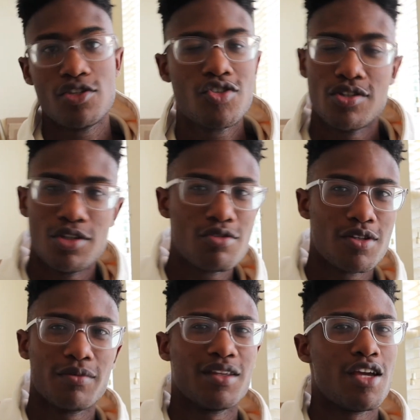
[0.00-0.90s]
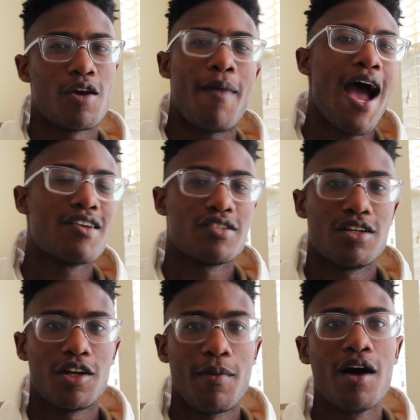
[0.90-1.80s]
you should do something that you're
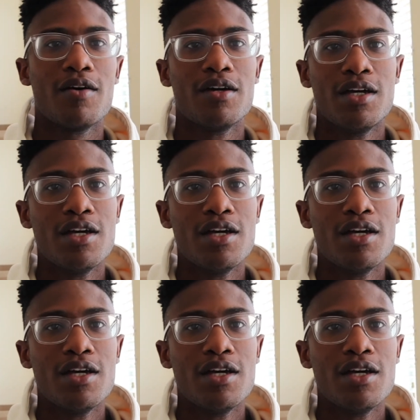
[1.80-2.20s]
passionate about.